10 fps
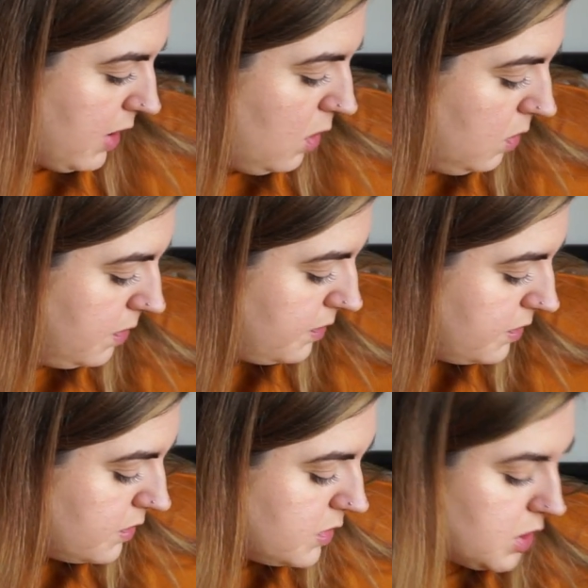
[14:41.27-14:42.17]
Oh,
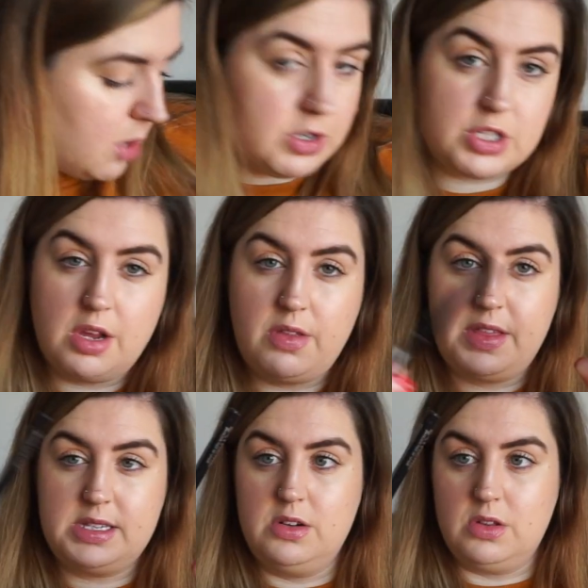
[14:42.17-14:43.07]
so much so that there's
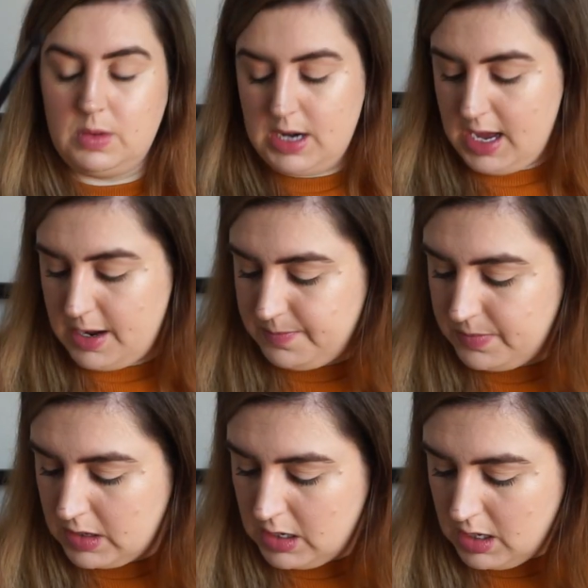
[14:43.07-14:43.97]
another one here.
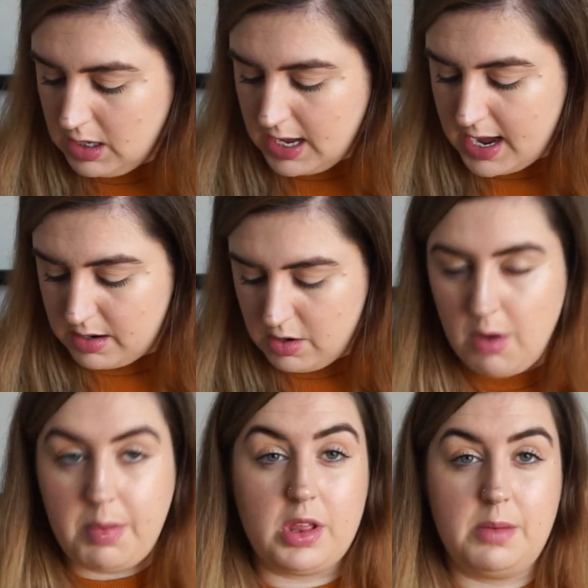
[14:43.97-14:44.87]
Yeah, not
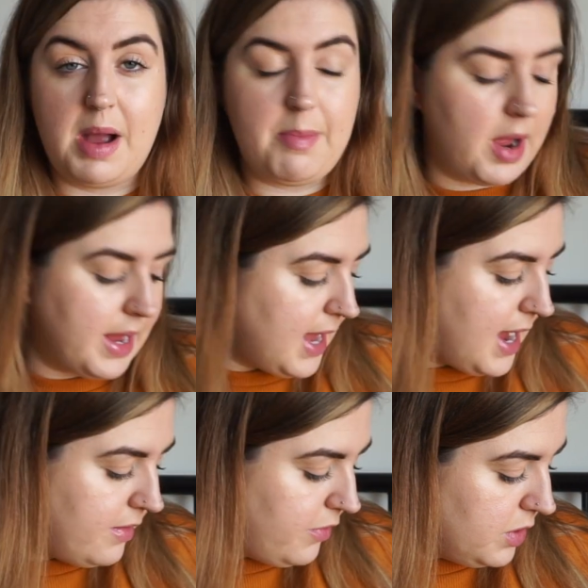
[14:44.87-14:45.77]
bothered about buying Kat
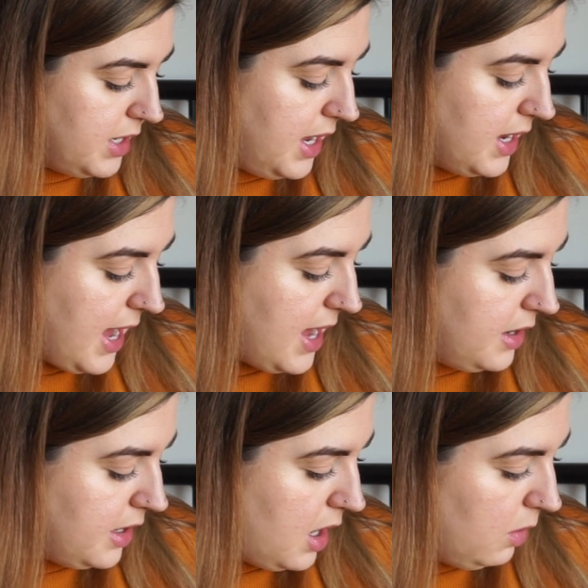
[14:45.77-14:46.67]
Von D again.
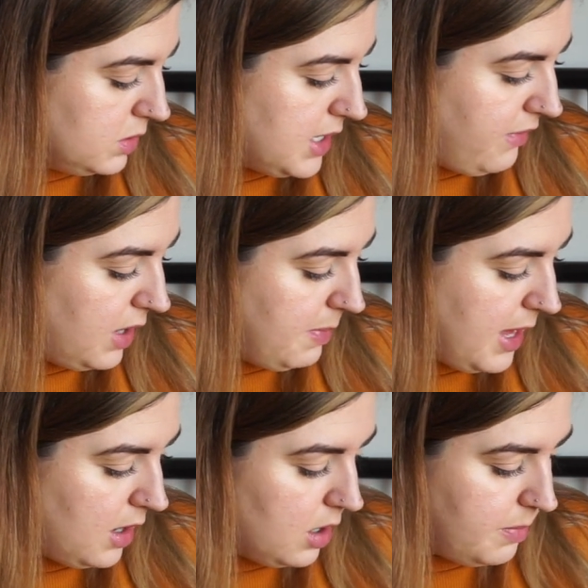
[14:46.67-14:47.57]
I will definitely
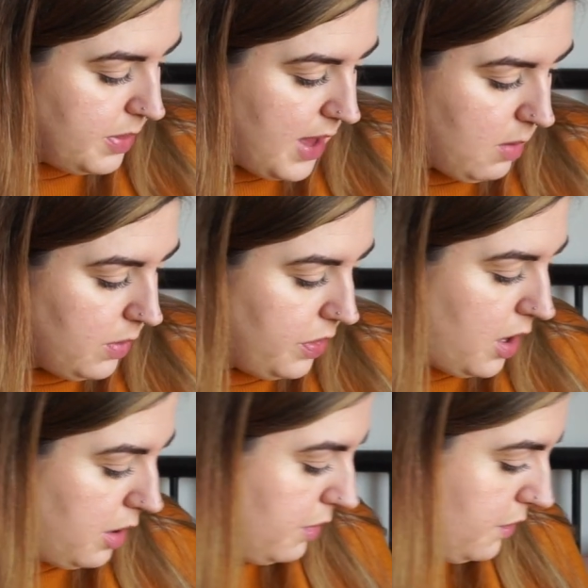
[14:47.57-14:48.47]
pick up that one though.